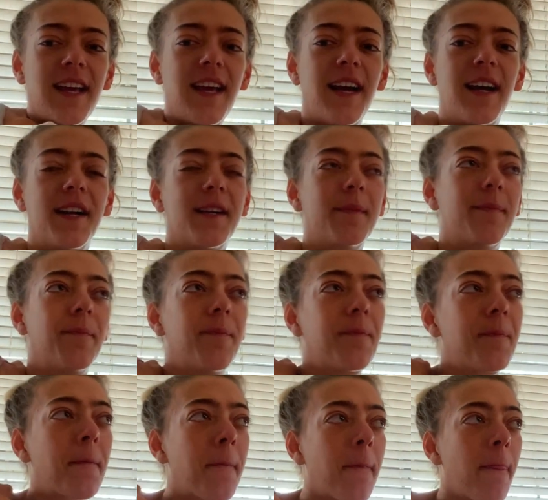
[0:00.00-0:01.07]
Um,
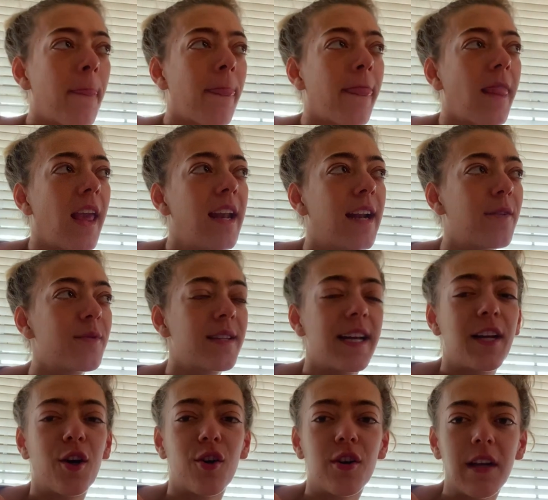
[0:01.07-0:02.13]
and I was,
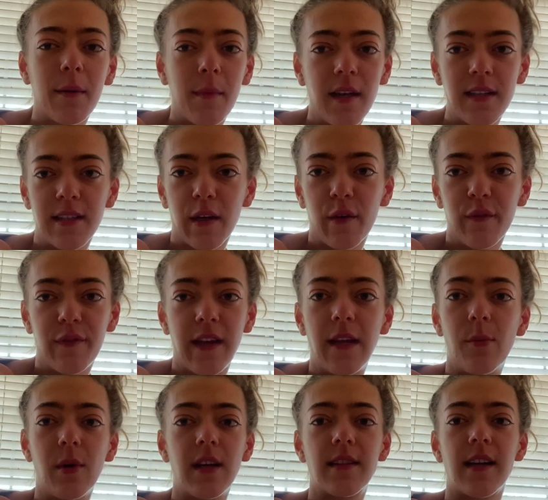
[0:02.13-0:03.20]
like, hurting myself eight
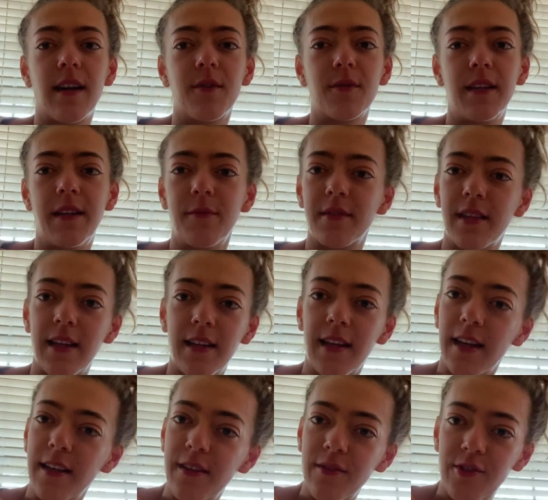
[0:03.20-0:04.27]
weeks out, and he was like,
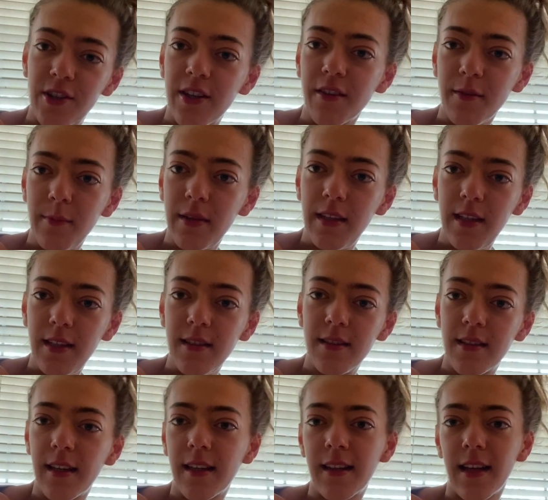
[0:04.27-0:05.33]
can you chill, please?
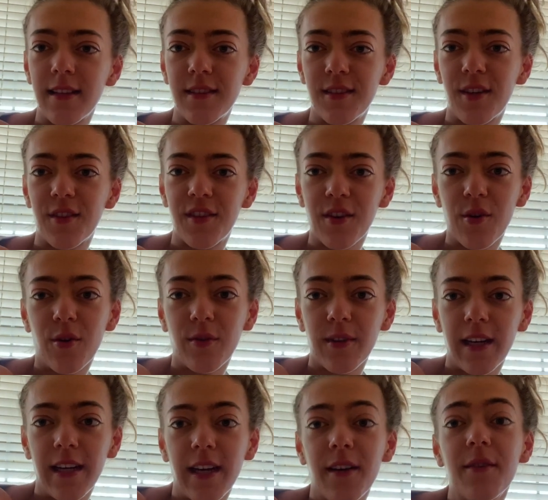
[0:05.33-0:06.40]
Like, that's not the goal
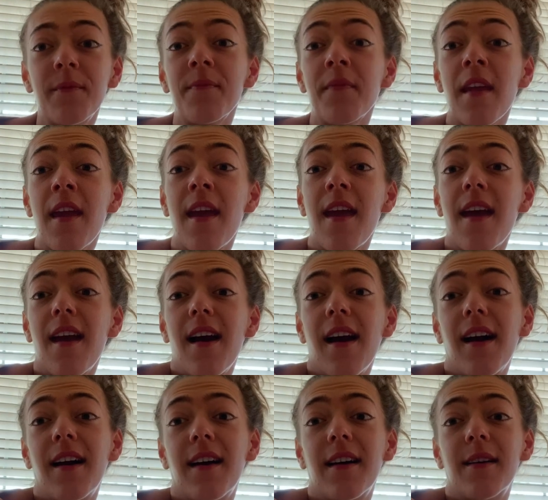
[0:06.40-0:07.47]
right now.
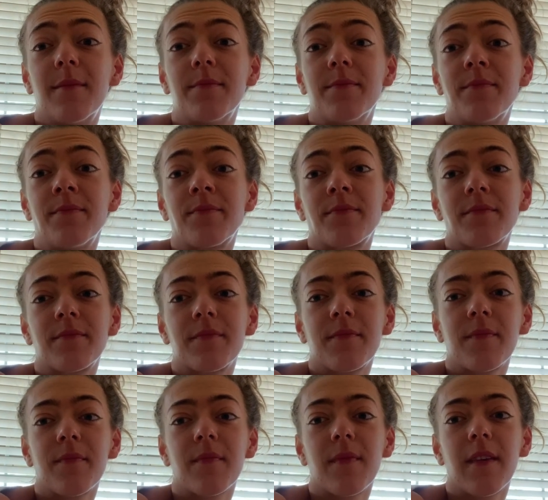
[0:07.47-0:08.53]
Um,
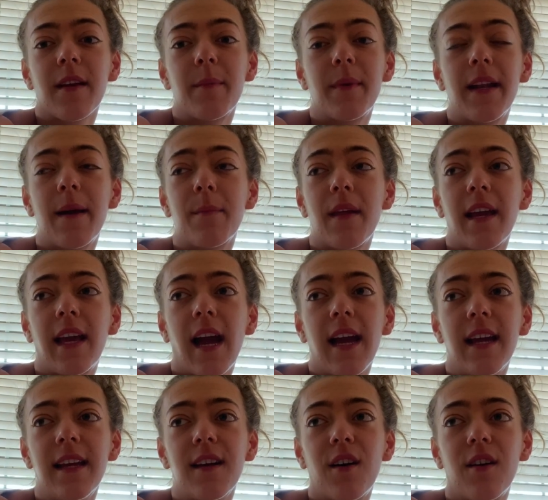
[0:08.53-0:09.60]
but I'm like,
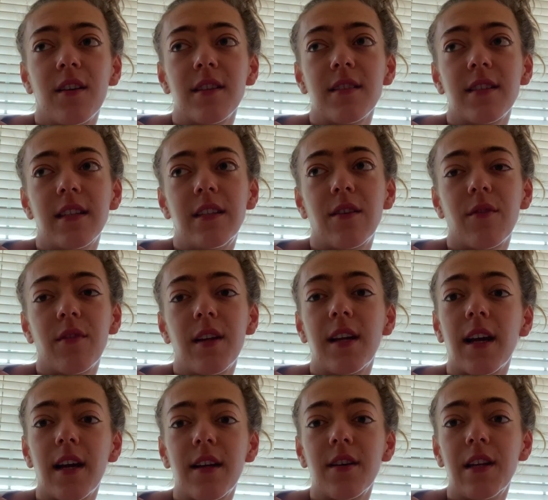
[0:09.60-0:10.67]
I honestly don't think
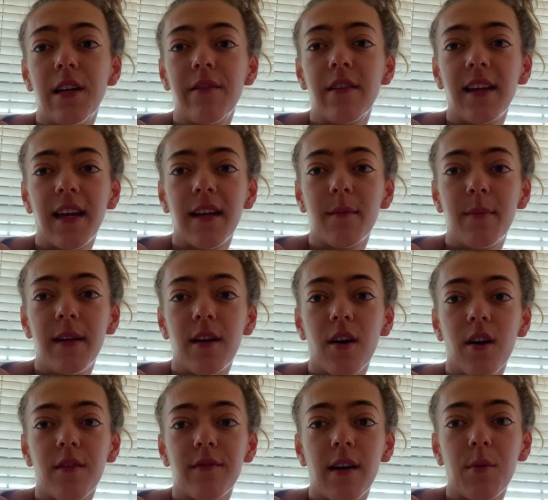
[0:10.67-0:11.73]
I could even get a P
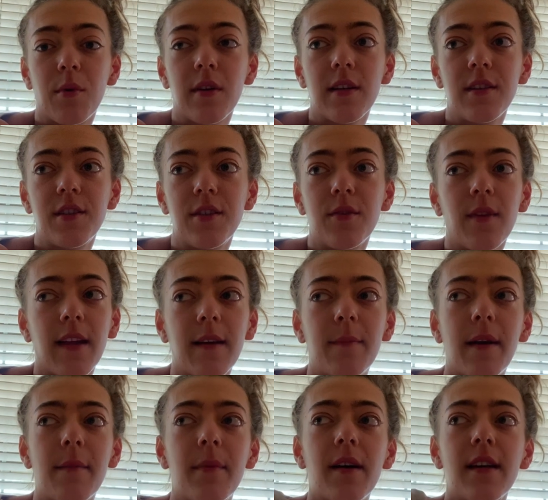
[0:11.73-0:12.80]
R if I wanted to. Like,
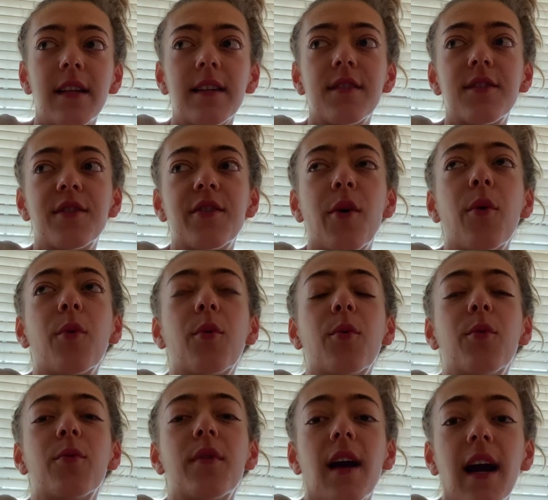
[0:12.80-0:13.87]
my body is
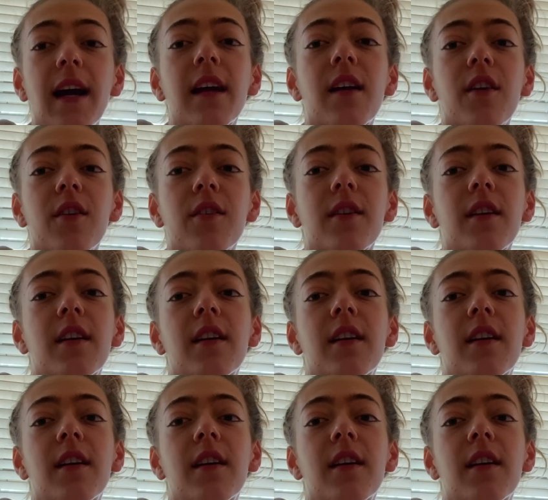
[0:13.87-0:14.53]
so tired.